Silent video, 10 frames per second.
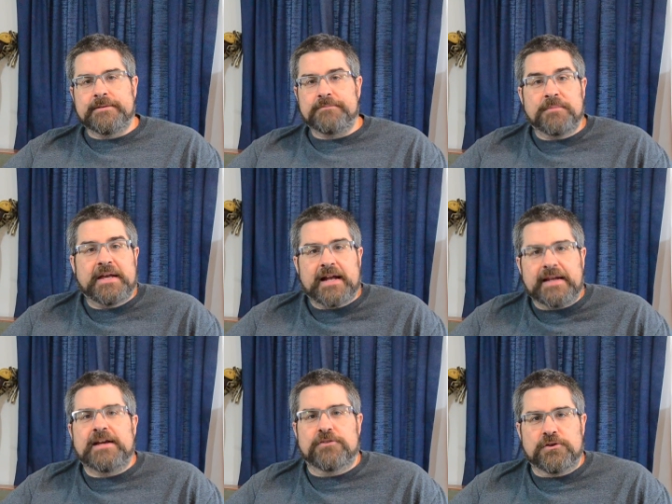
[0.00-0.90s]
you may
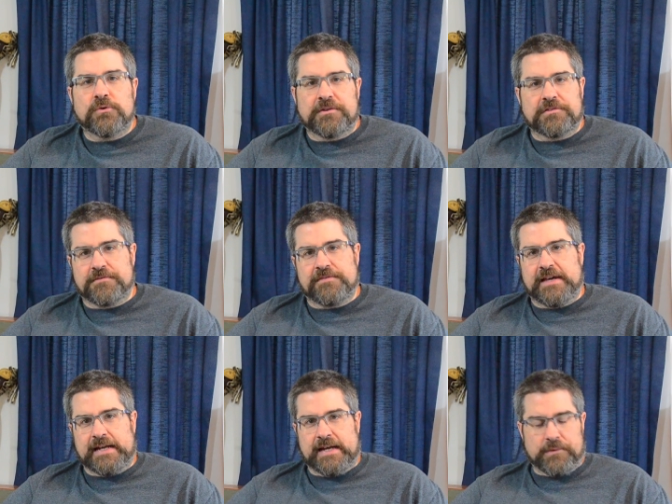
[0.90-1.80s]
not hear the noise of the
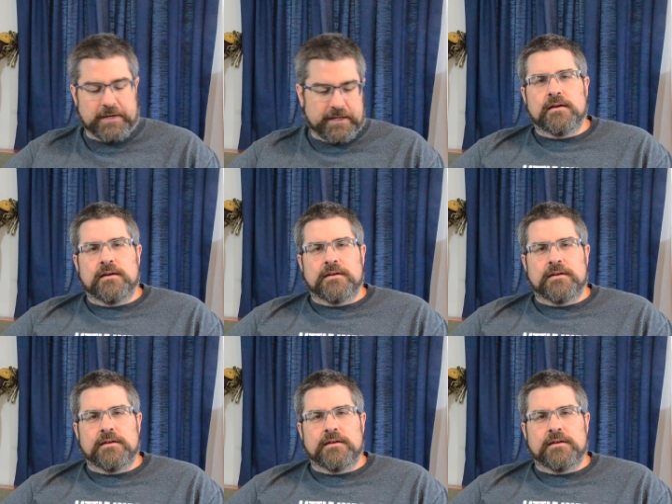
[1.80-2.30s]
fan anyway.